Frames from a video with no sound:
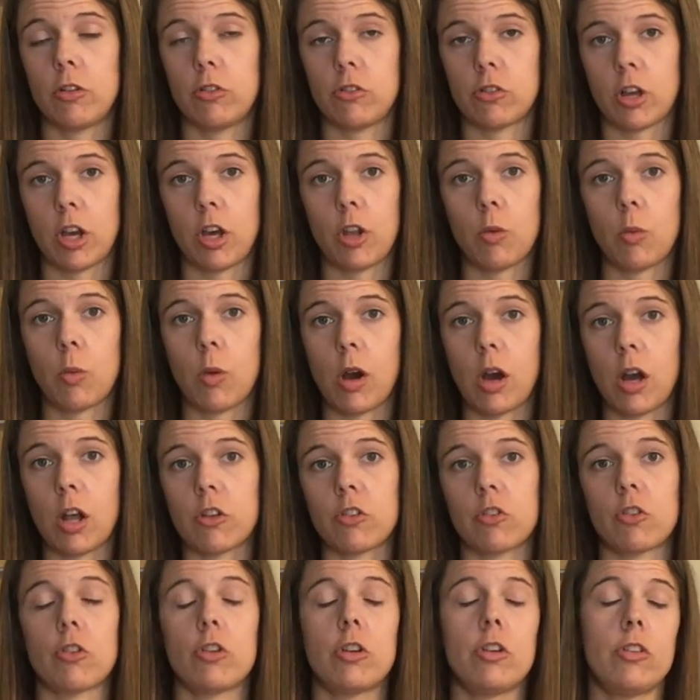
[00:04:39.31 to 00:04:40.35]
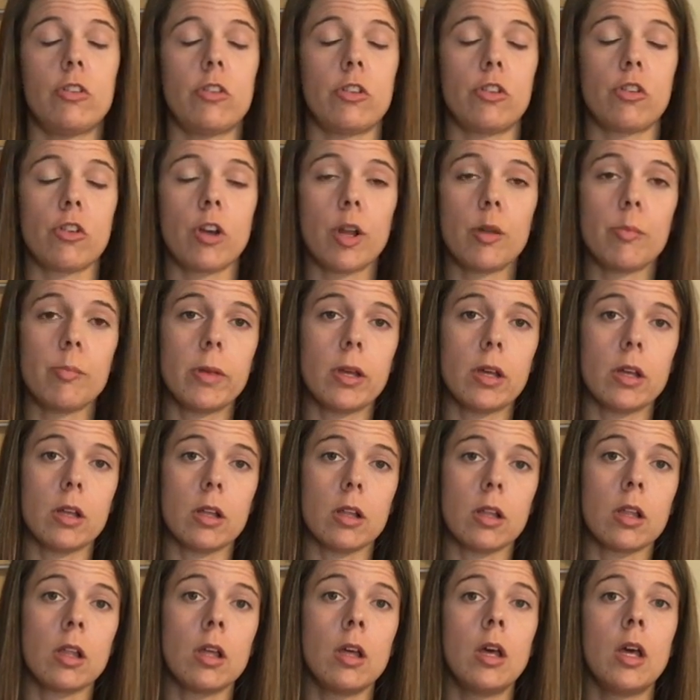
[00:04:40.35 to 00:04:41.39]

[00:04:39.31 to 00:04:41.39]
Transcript: Child Watch or use the treadmill.